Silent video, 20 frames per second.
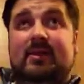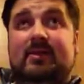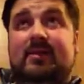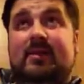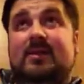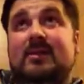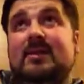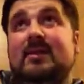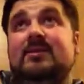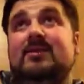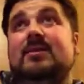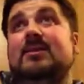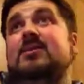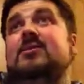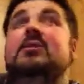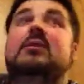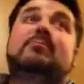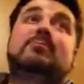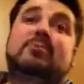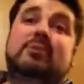they tend to
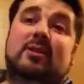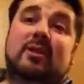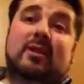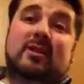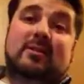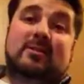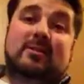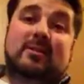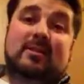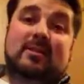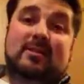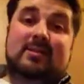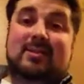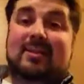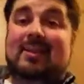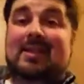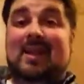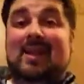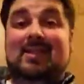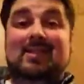conceptualize things and
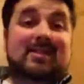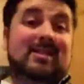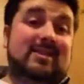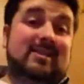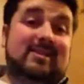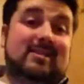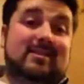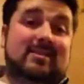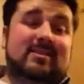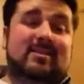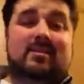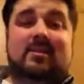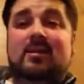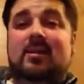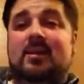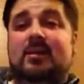like ideas.